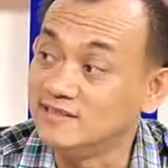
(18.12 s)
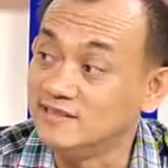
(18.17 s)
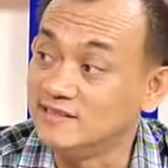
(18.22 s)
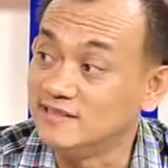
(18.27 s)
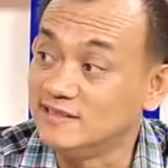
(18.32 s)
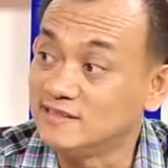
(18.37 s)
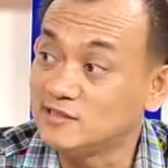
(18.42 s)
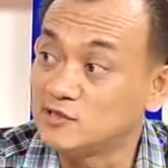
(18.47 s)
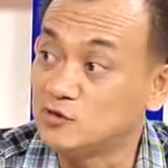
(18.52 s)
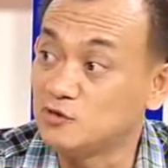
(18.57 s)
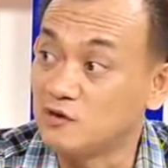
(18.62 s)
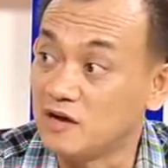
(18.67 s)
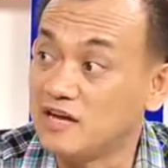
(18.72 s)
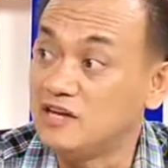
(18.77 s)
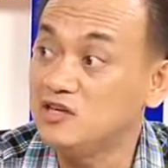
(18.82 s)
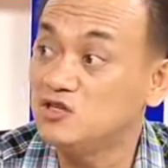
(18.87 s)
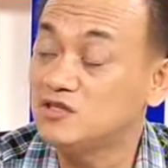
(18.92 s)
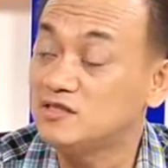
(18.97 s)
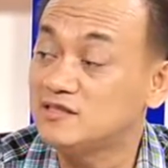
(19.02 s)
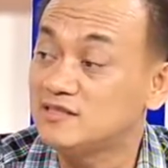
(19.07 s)
years,
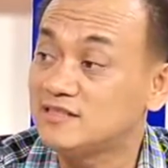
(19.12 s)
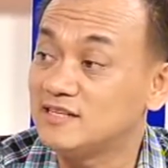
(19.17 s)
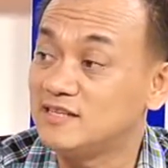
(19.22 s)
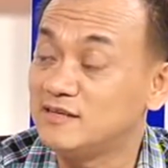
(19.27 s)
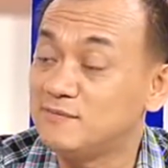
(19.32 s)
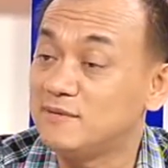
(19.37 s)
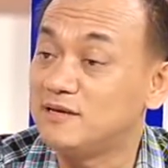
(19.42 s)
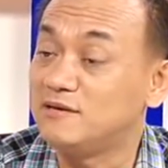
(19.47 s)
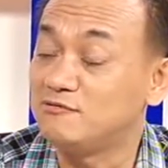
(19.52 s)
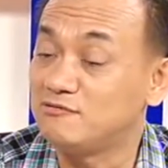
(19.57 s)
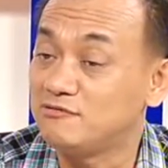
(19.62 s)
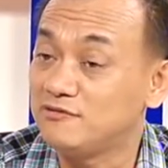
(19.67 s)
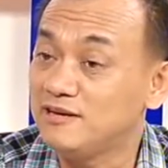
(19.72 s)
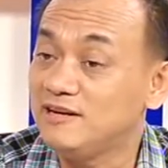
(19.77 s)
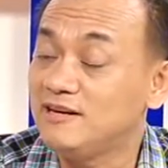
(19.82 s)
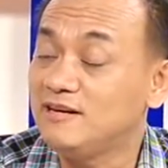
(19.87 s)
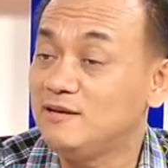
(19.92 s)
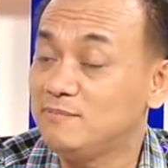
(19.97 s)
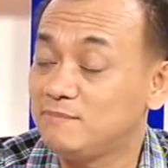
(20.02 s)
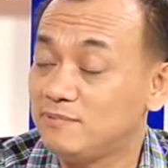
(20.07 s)
Asian cinema
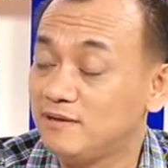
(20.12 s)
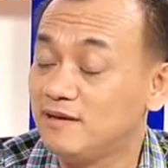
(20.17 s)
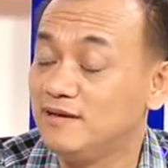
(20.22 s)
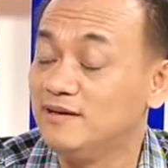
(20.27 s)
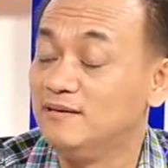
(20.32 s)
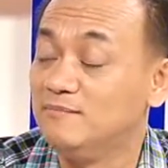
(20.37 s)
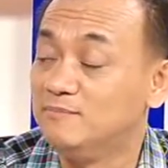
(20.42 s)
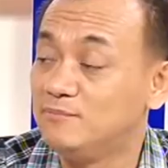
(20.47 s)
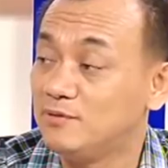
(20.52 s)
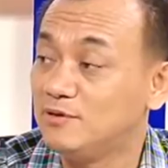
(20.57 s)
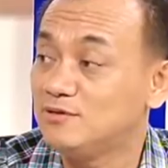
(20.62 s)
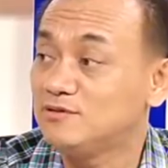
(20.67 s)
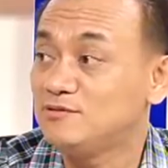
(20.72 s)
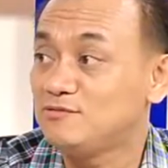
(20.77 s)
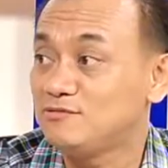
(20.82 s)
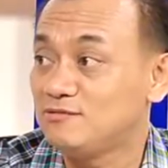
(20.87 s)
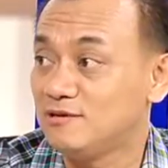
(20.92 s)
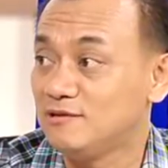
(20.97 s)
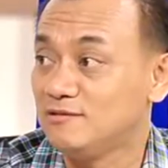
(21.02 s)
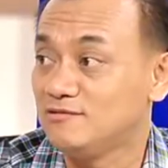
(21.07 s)
really play important
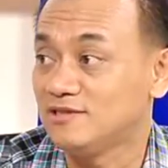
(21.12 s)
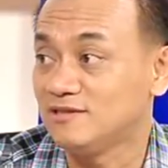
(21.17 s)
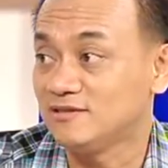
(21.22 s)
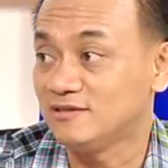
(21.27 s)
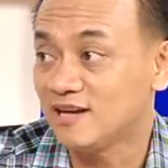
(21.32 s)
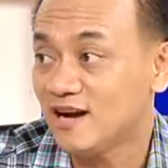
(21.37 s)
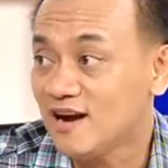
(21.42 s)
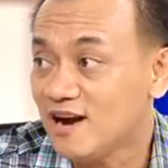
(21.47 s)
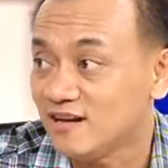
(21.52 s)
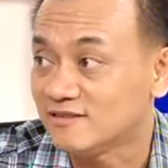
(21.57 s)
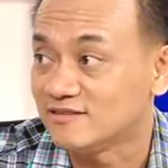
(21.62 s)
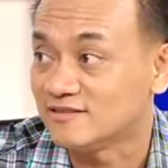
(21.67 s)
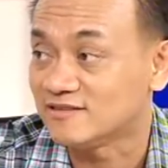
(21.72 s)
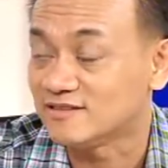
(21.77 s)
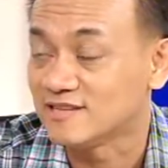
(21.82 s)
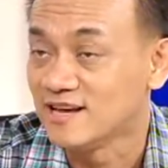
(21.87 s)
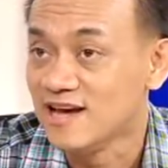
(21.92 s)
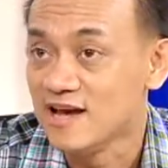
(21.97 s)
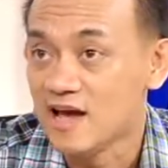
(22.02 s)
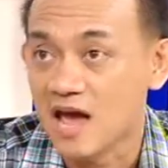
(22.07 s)
roles in Cannes
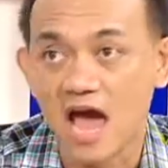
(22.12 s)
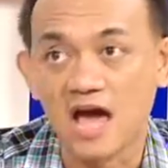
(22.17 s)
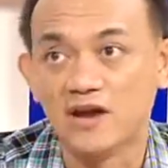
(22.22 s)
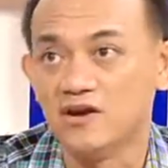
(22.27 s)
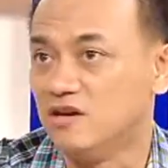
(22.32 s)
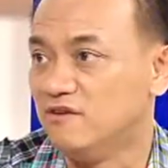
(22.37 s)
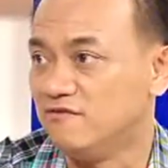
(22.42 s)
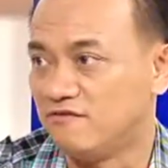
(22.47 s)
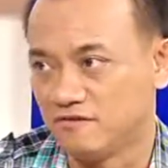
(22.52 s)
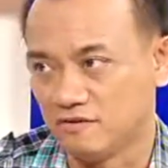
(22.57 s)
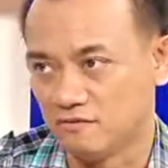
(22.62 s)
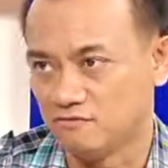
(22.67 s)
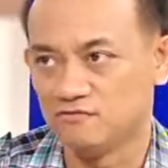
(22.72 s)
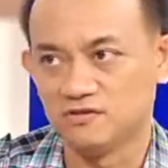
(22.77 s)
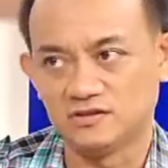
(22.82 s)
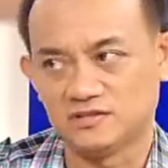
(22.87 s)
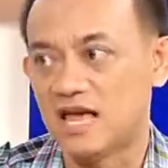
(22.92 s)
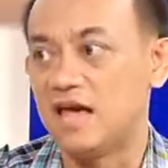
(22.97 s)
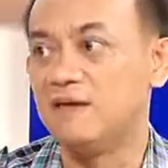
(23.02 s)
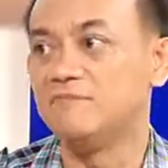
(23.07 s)
and in the
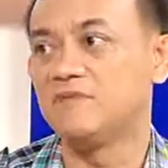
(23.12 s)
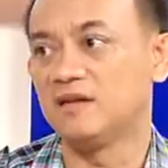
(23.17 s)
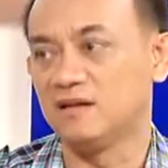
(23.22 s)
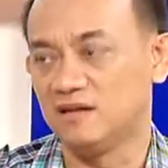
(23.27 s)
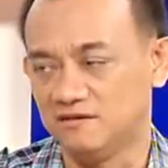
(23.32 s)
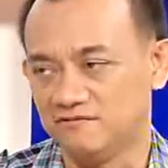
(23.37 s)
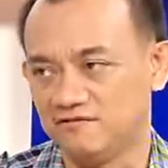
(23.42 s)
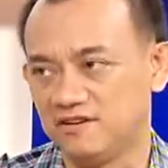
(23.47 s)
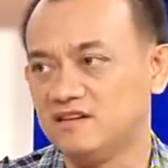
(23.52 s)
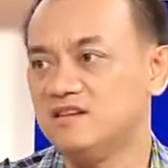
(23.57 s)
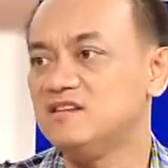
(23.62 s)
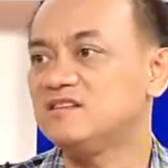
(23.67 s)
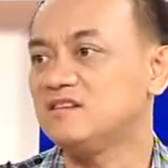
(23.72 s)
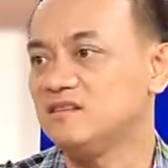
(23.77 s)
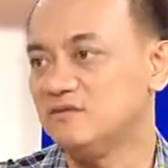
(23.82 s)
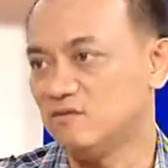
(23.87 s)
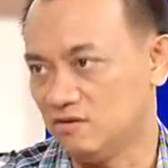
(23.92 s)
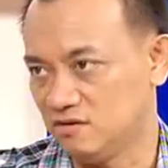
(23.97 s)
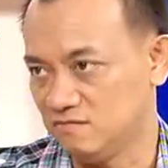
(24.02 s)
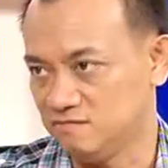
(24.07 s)
same thing in Venice,
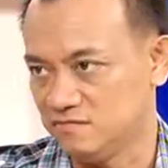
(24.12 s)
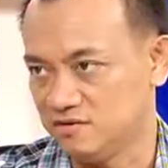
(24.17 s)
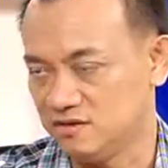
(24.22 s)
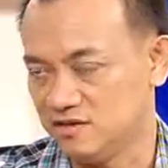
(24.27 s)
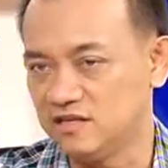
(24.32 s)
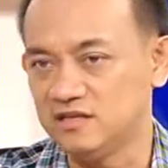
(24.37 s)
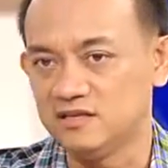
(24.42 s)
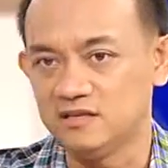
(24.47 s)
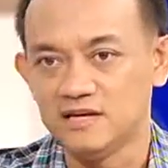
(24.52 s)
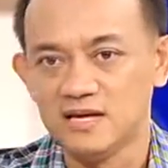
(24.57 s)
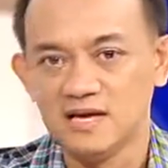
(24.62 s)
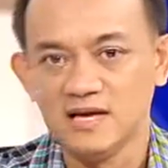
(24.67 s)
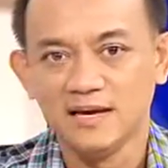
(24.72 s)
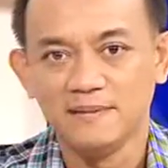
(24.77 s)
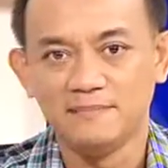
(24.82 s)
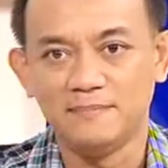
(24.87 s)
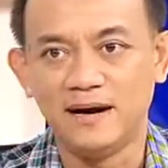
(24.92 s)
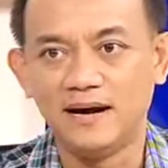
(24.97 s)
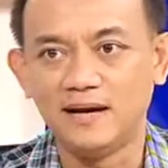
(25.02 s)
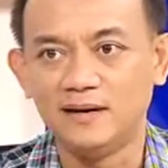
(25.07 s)
in Berlin.
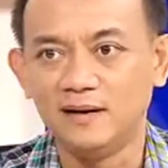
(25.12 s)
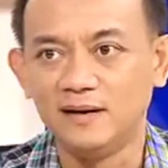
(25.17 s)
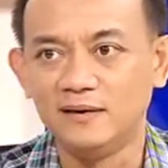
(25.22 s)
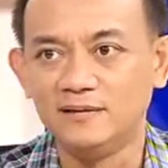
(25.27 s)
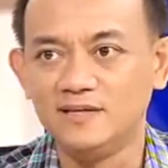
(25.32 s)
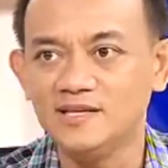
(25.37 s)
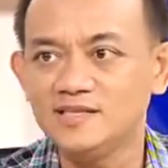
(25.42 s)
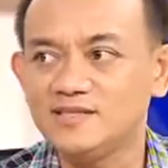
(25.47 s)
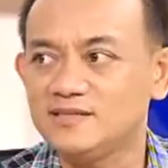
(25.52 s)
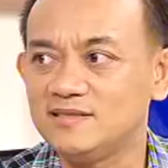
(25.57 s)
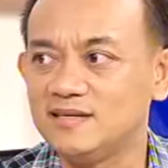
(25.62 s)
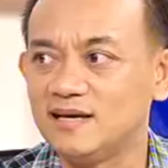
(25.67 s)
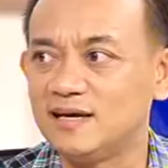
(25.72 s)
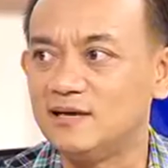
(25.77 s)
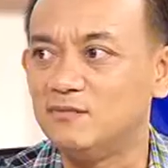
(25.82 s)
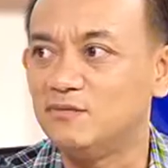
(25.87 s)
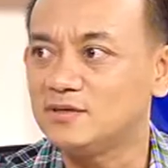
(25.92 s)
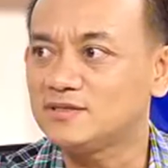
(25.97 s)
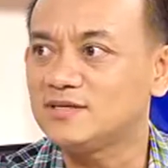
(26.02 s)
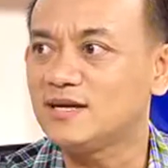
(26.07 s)
But this year, it
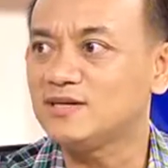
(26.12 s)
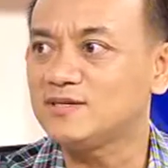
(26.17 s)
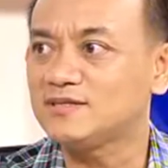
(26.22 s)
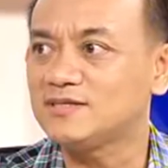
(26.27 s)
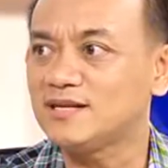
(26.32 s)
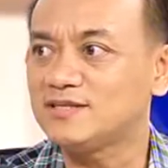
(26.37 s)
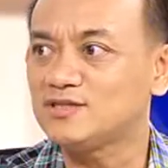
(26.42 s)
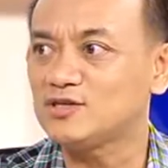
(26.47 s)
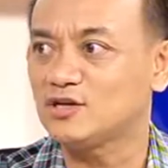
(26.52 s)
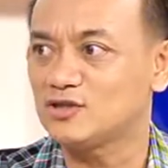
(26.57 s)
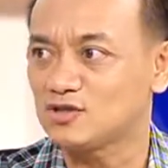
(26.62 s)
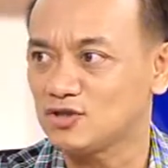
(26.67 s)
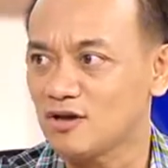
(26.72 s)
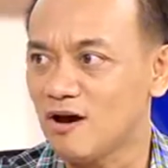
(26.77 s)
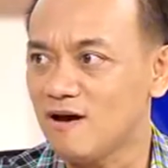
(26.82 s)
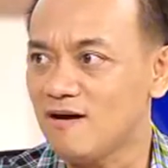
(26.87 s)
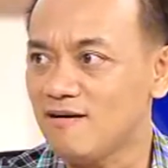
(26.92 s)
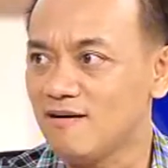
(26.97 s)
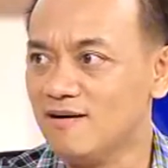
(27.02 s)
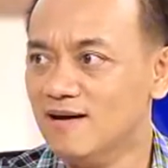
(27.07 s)
was like such a
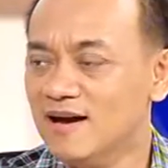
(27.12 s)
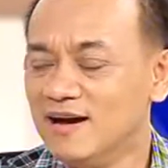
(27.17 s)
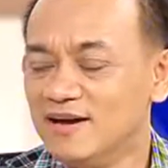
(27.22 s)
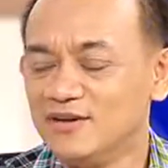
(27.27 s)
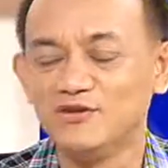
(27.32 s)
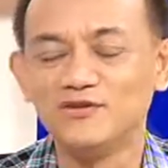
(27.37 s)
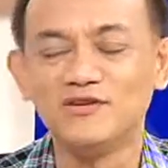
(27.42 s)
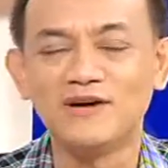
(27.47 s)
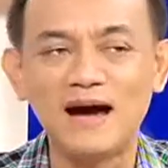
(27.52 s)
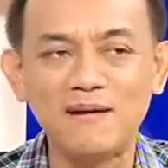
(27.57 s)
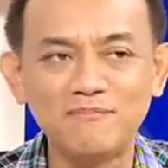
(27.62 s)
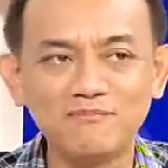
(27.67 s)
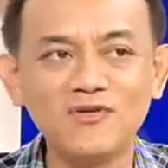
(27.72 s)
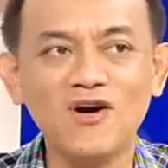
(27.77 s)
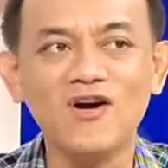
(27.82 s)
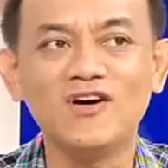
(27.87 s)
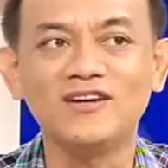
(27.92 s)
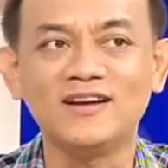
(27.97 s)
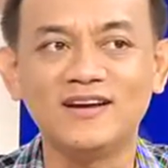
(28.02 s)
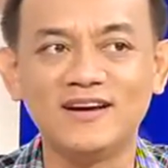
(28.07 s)
shock. I'm
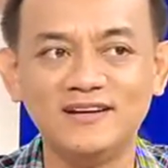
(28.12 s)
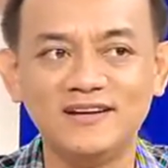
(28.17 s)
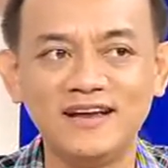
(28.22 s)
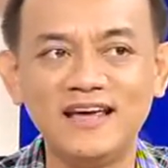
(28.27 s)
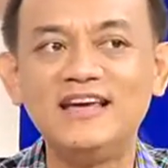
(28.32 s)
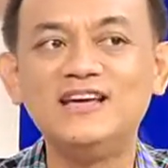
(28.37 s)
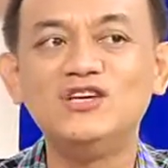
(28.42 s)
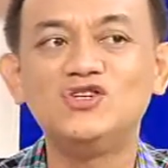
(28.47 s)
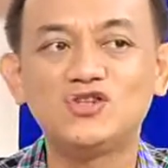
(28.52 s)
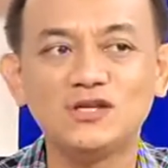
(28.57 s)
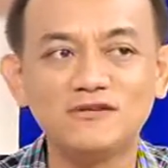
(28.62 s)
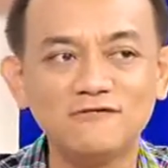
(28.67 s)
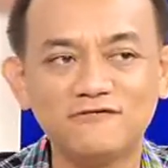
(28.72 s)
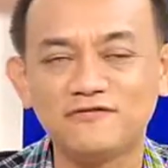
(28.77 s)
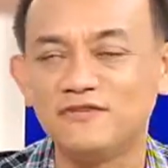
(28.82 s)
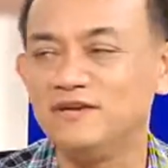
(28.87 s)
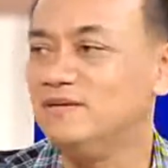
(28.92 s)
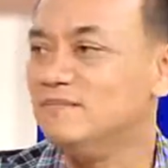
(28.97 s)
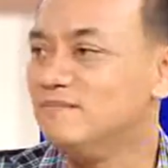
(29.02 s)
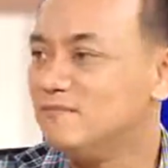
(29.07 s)
not an Asian
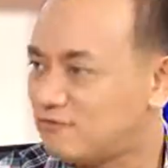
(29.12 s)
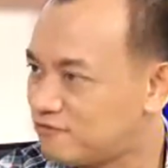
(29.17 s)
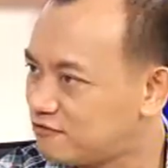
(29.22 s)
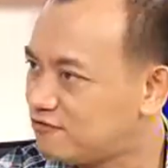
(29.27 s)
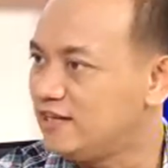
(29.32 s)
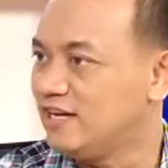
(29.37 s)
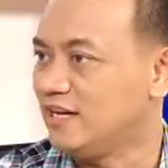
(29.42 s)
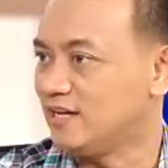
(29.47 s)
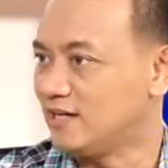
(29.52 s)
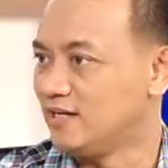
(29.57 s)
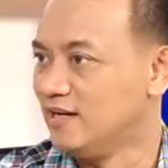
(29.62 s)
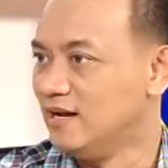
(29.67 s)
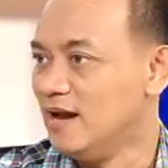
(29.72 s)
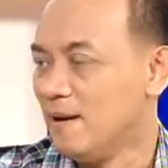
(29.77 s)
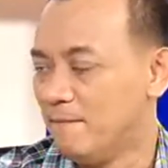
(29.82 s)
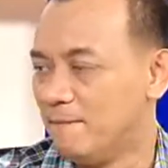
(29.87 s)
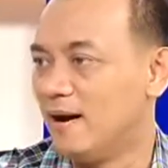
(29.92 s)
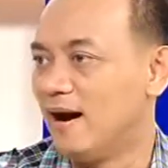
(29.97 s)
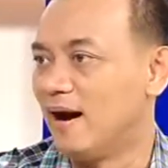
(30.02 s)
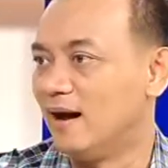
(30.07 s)
film freak,
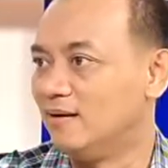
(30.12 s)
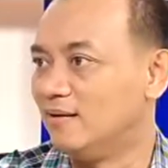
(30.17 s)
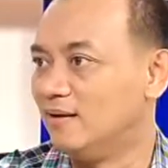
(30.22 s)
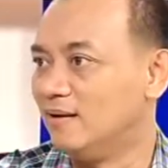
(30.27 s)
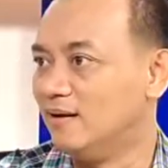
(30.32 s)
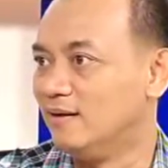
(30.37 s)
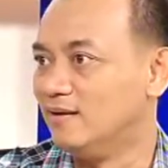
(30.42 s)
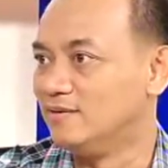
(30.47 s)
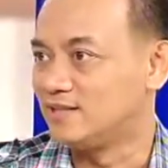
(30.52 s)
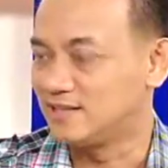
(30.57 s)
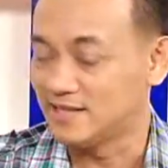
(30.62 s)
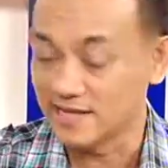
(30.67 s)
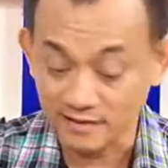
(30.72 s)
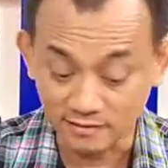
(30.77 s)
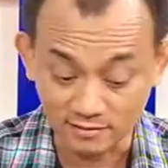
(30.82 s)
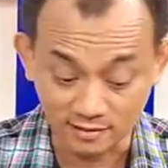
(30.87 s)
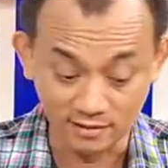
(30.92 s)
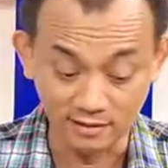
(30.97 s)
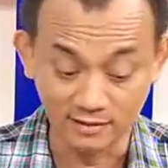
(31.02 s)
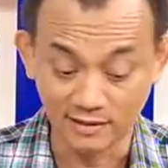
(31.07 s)
but seeing
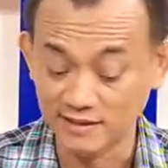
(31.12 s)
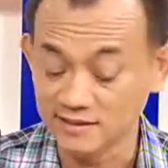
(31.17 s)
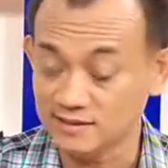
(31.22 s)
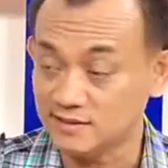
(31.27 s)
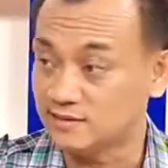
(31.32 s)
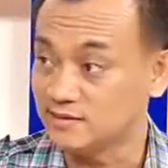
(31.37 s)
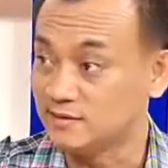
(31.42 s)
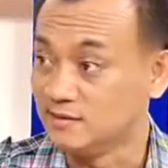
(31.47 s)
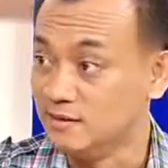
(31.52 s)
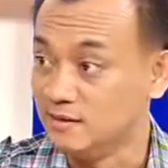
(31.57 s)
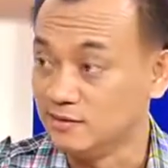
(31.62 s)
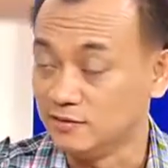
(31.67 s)
the list,